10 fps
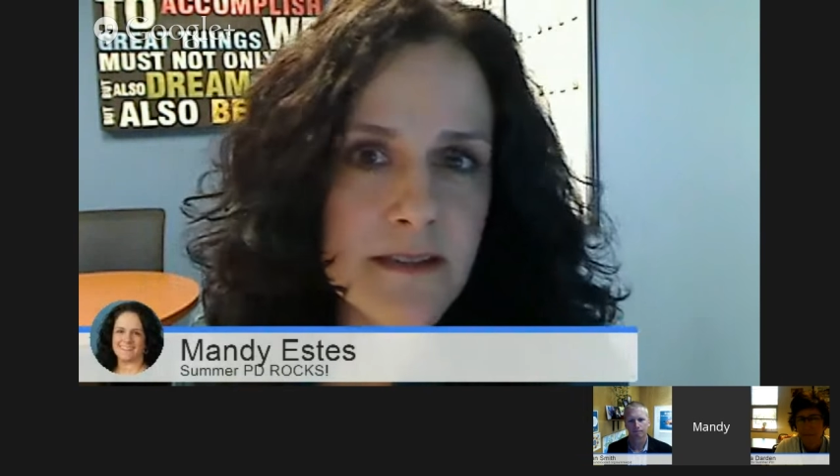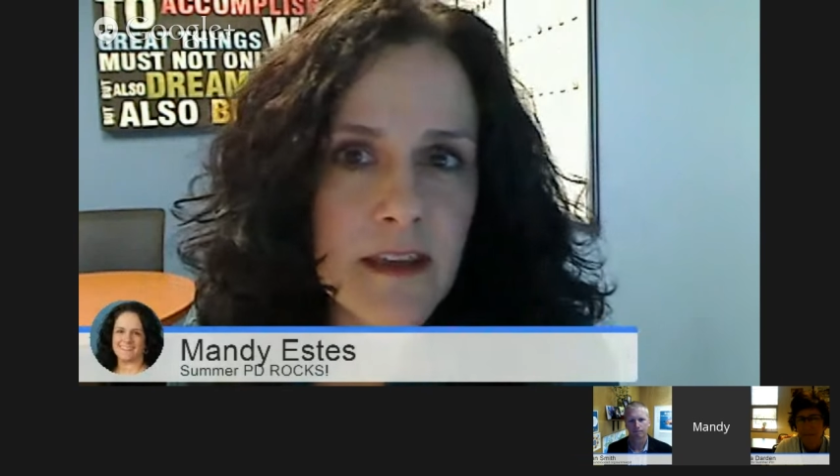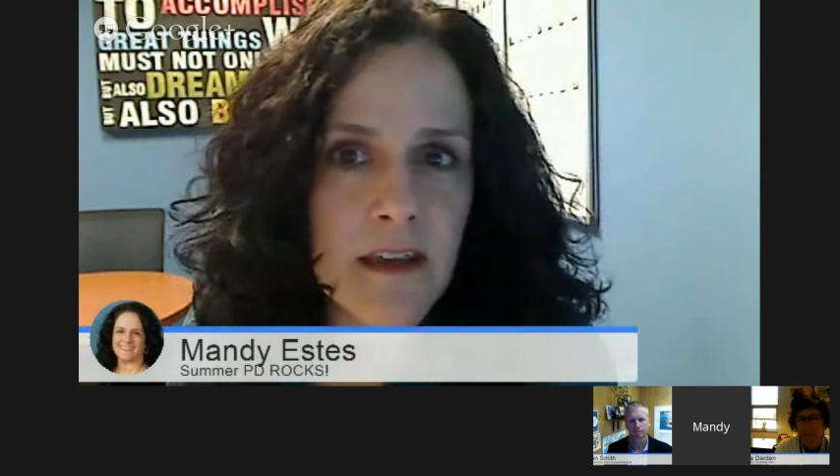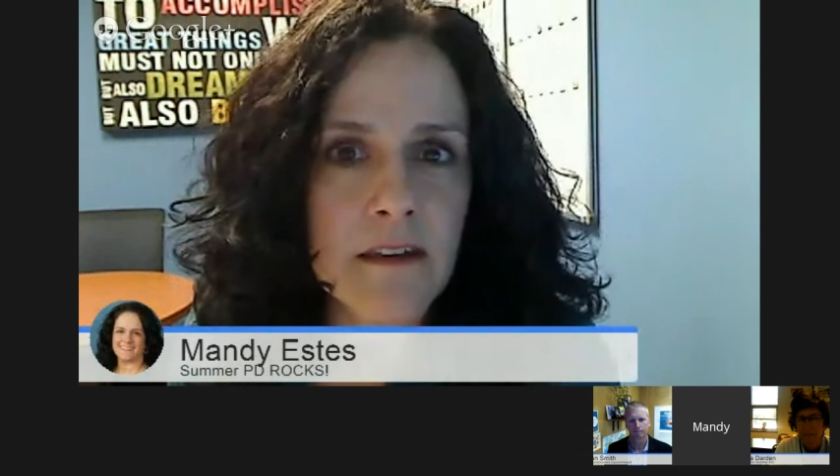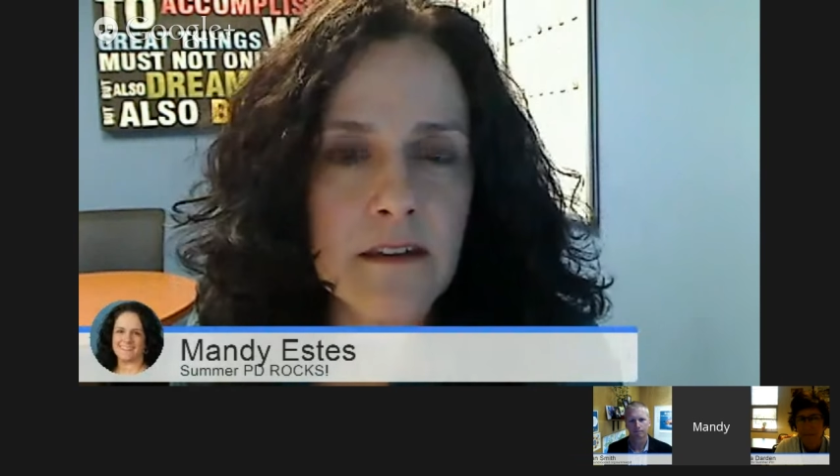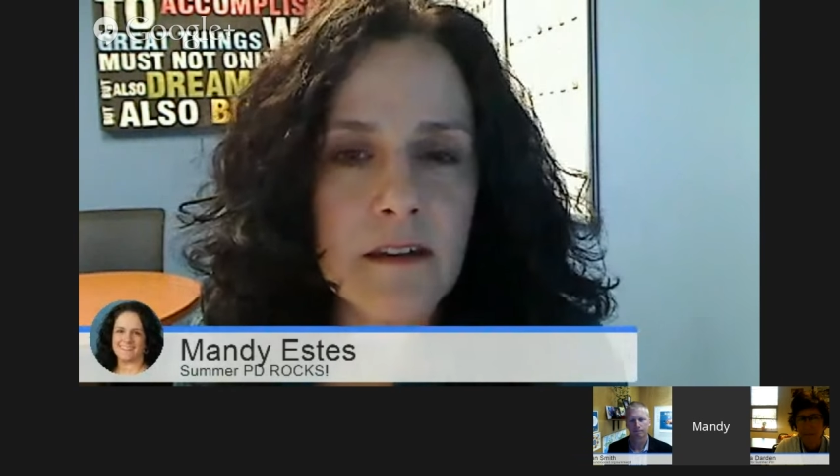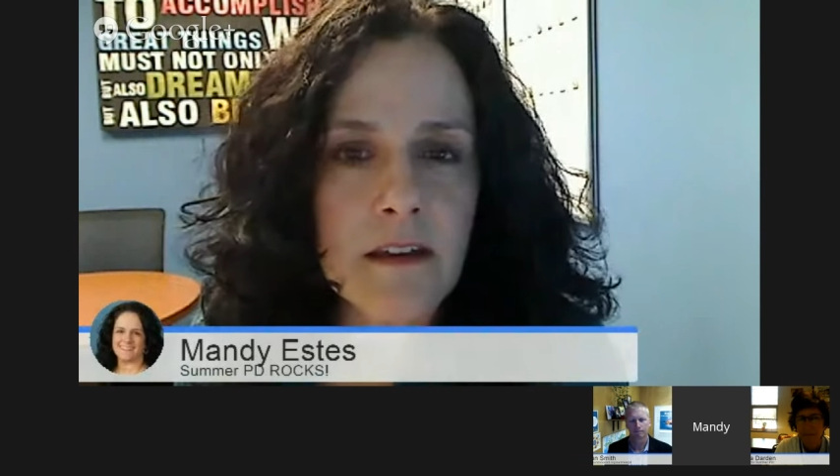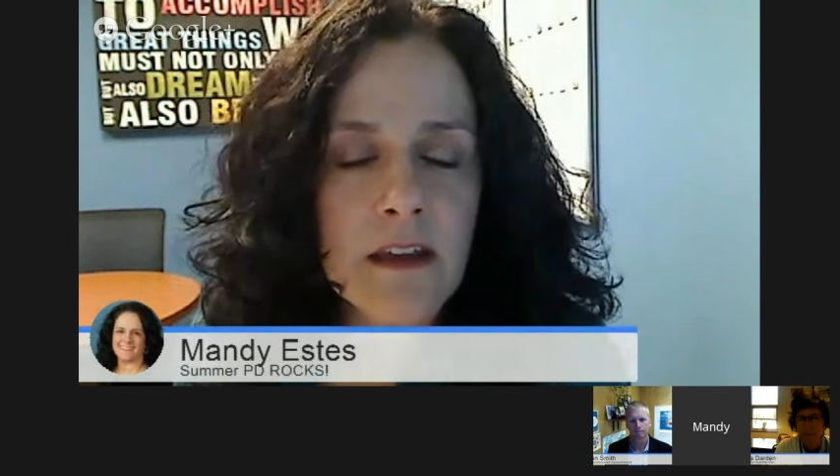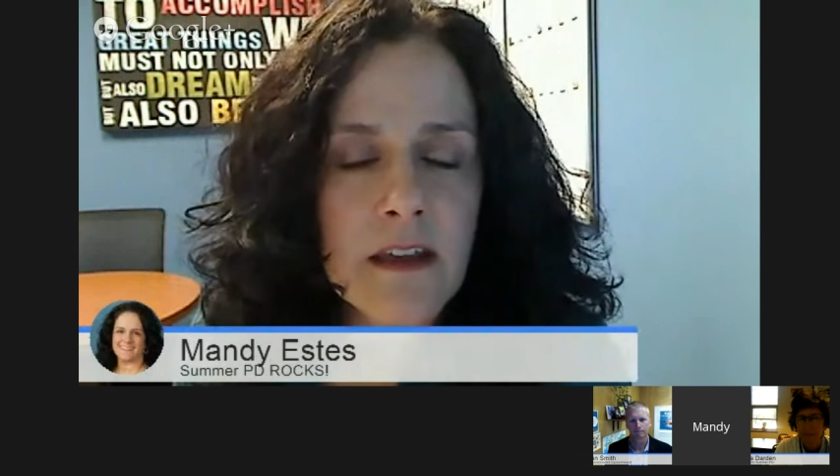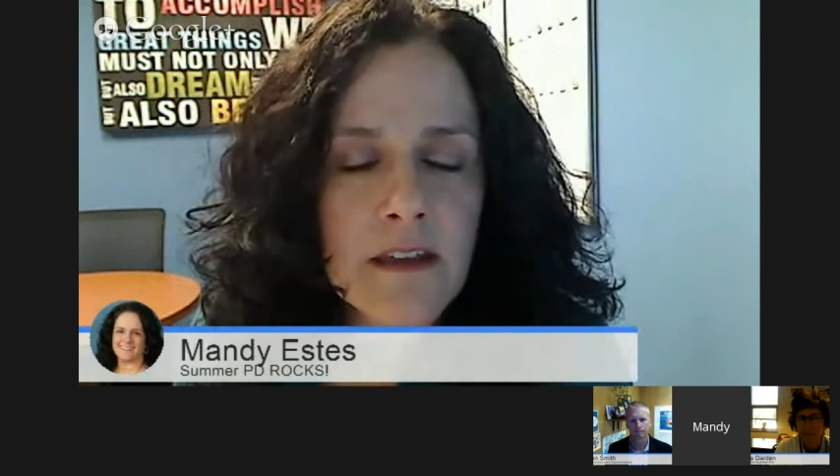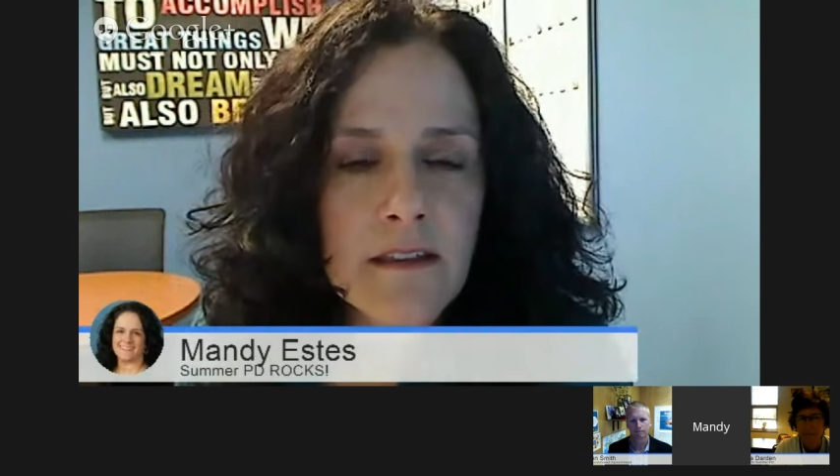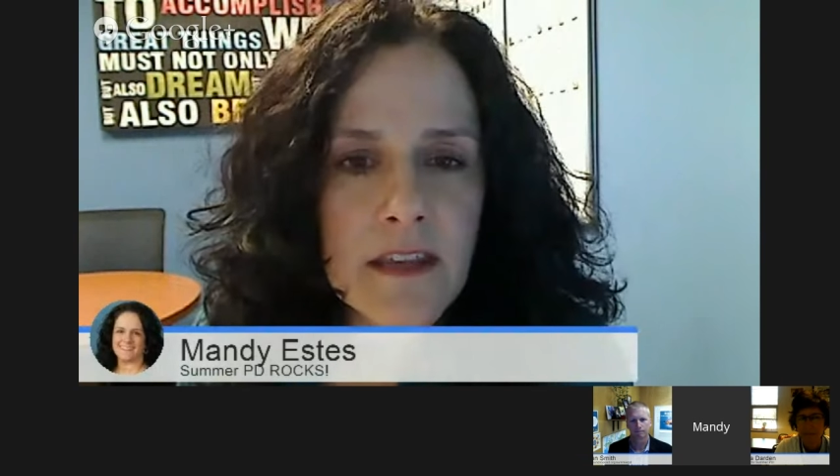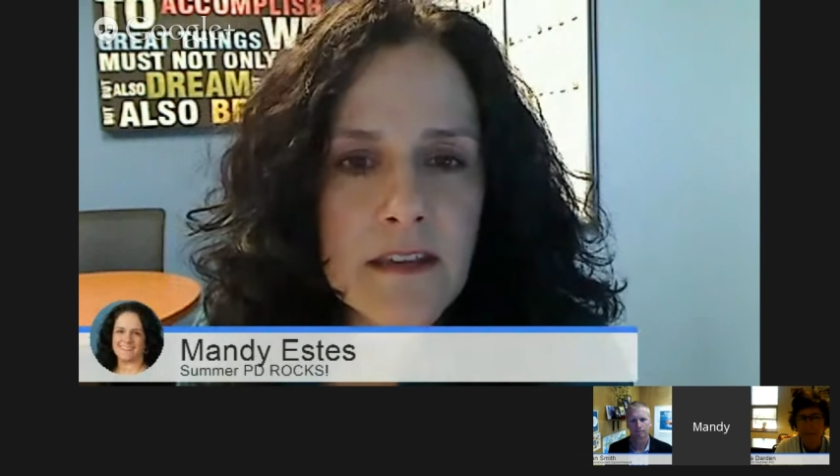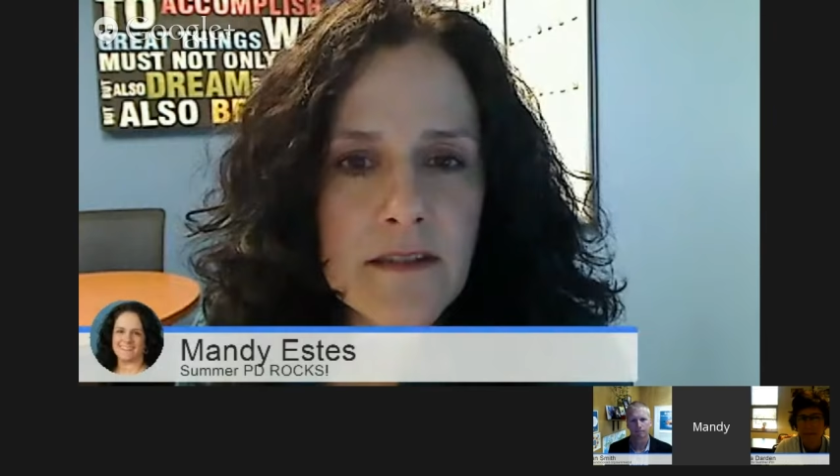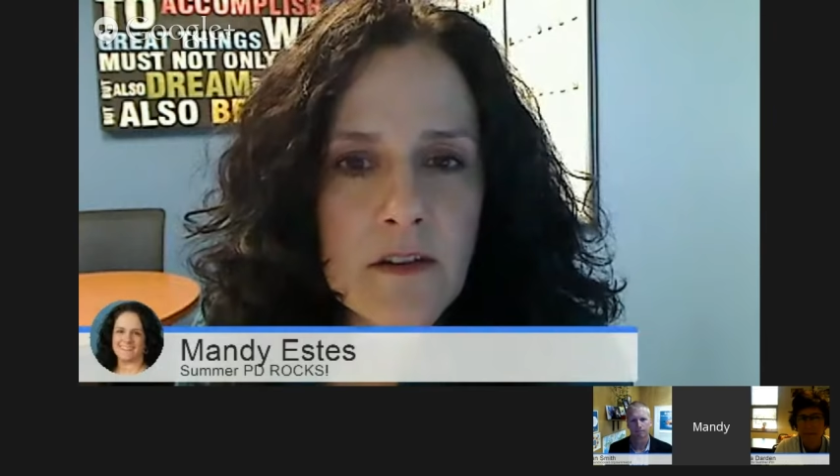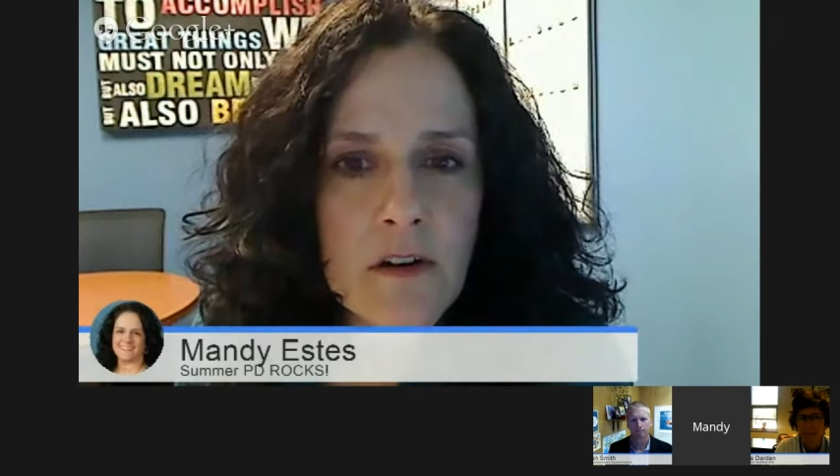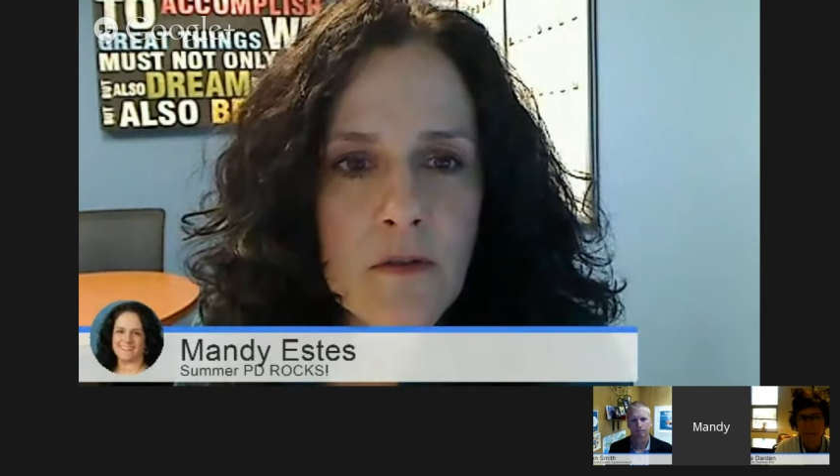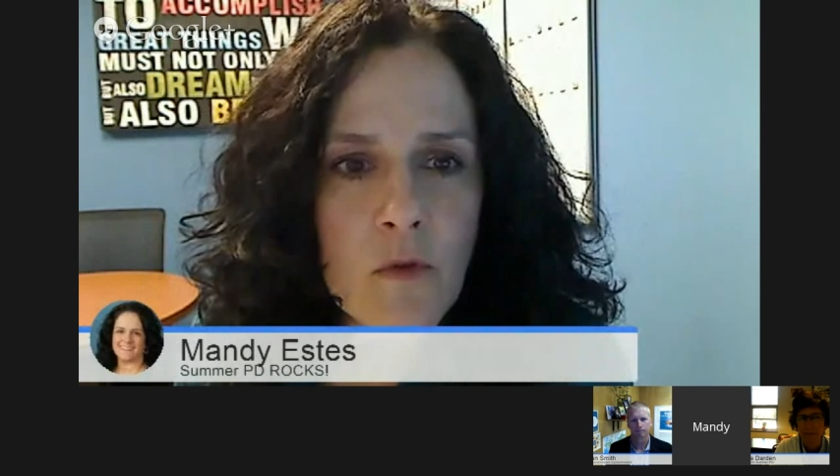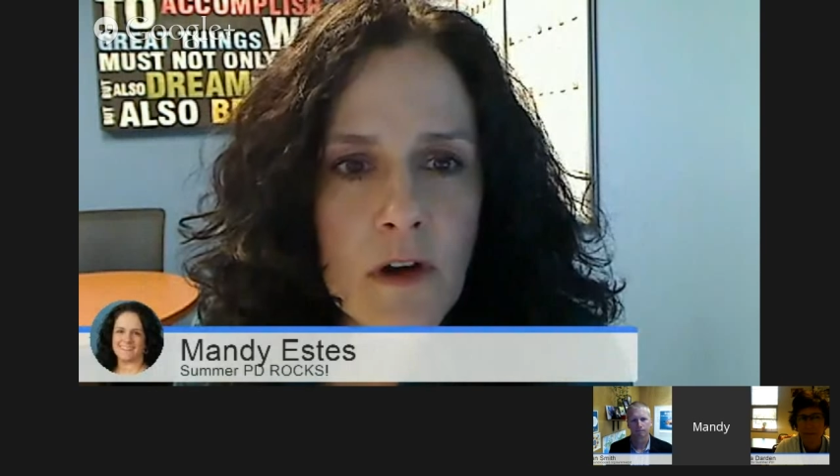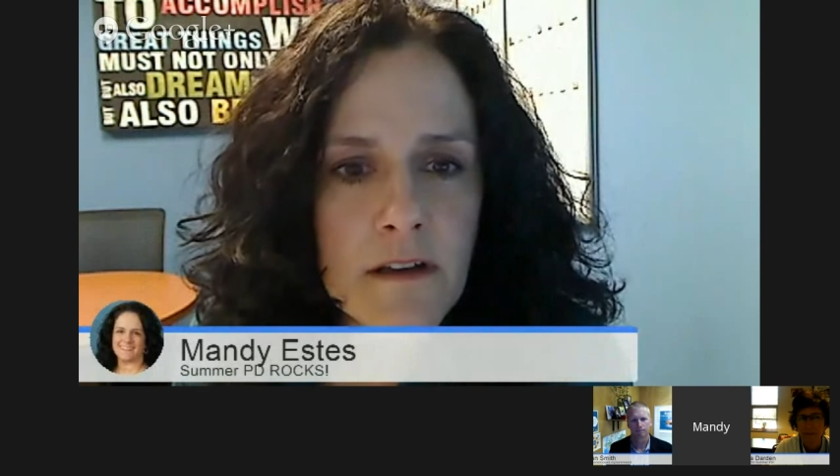and these are
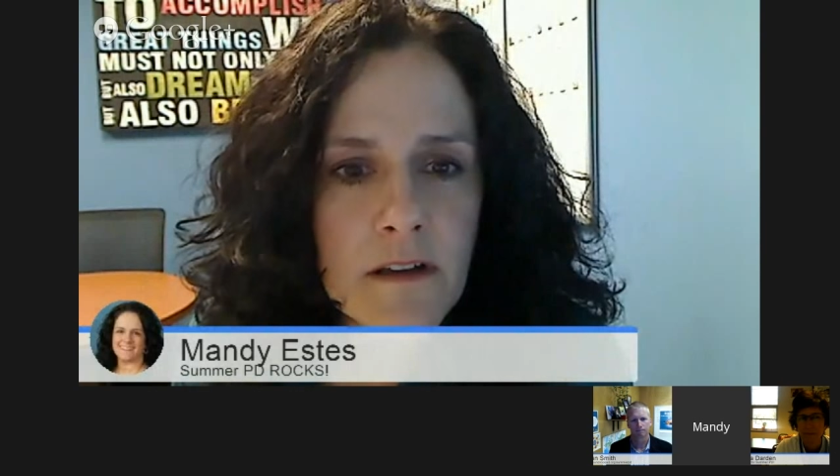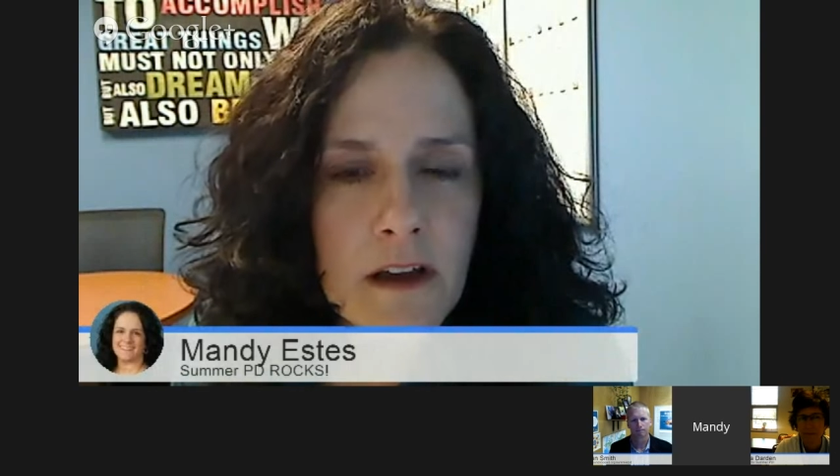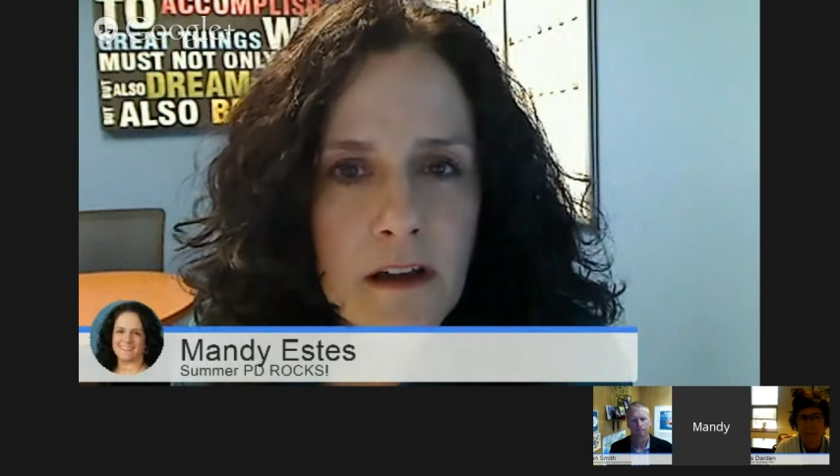what